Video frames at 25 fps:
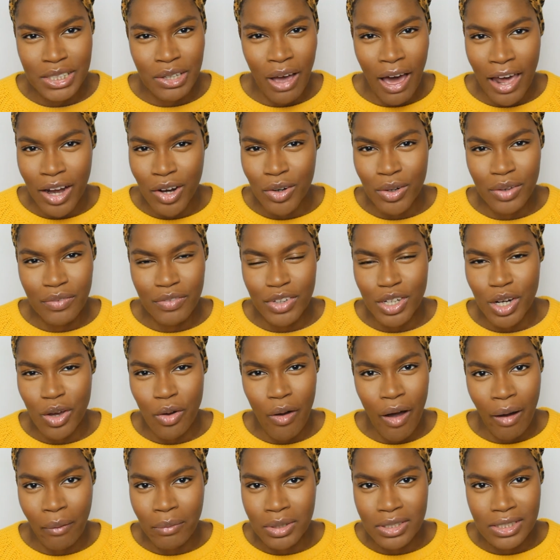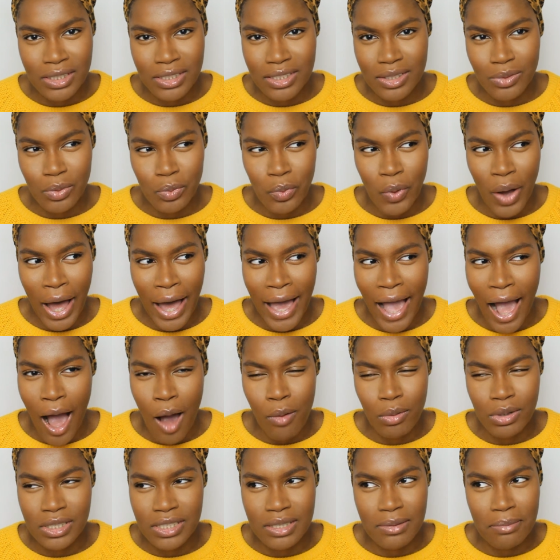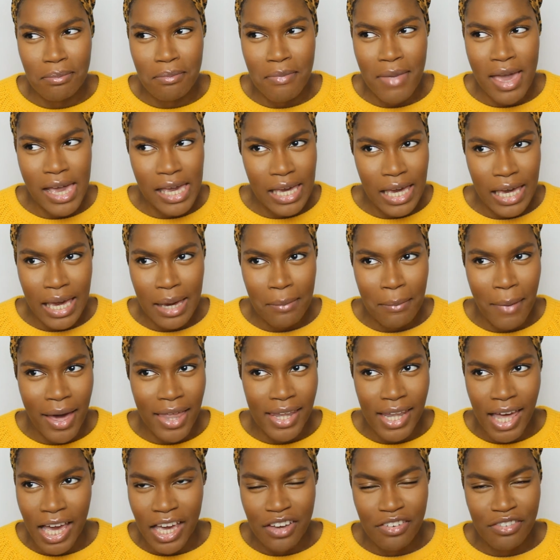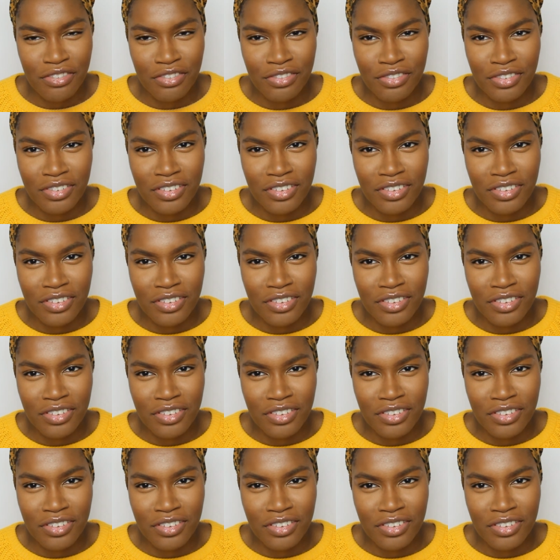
so I don't even know why I was making my life